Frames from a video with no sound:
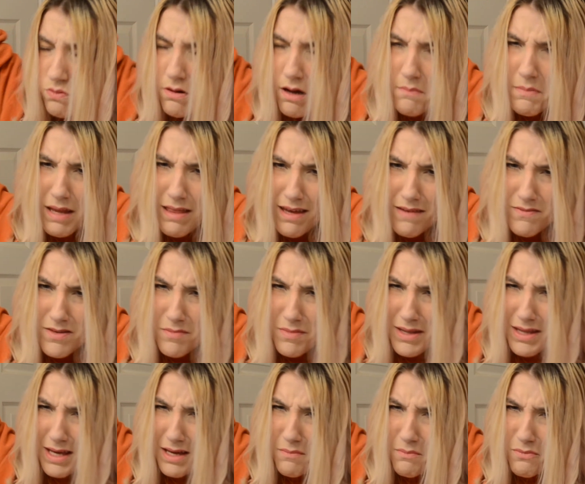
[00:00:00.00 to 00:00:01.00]
want my life to be
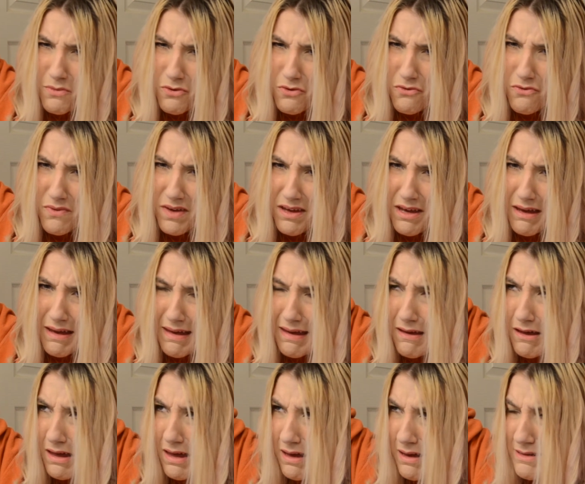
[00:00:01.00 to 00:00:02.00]
like a
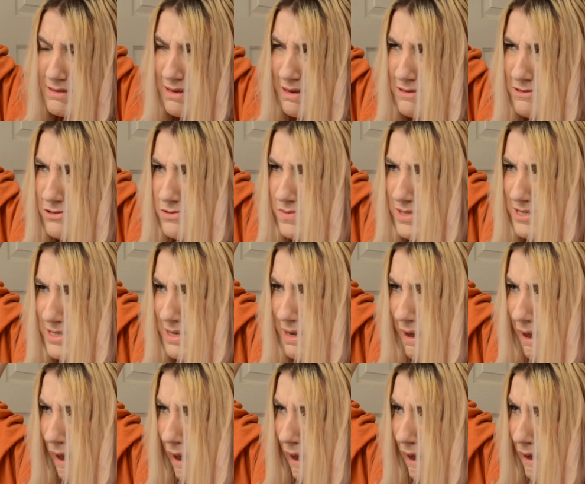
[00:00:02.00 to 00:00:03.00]
movie. Is that too much to
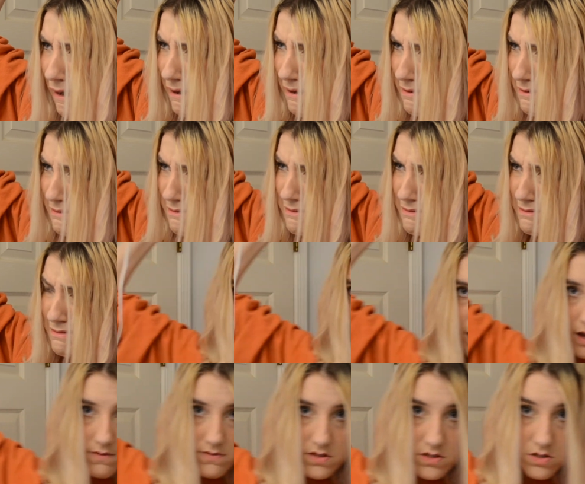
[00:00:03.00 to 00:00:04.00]
ask? I
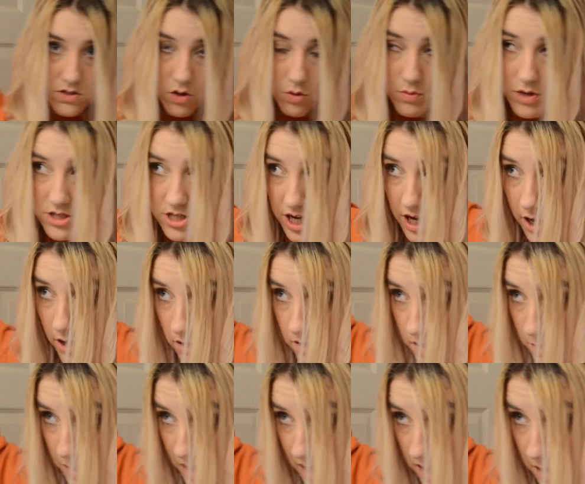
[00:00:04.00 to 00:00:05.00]
have so much hair in
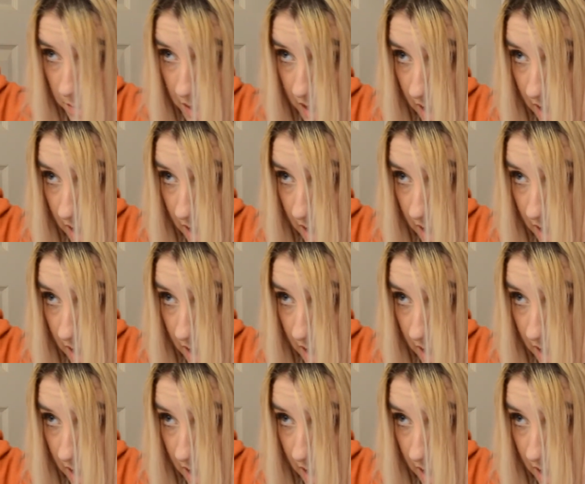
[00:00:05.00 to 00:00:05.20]
the back of my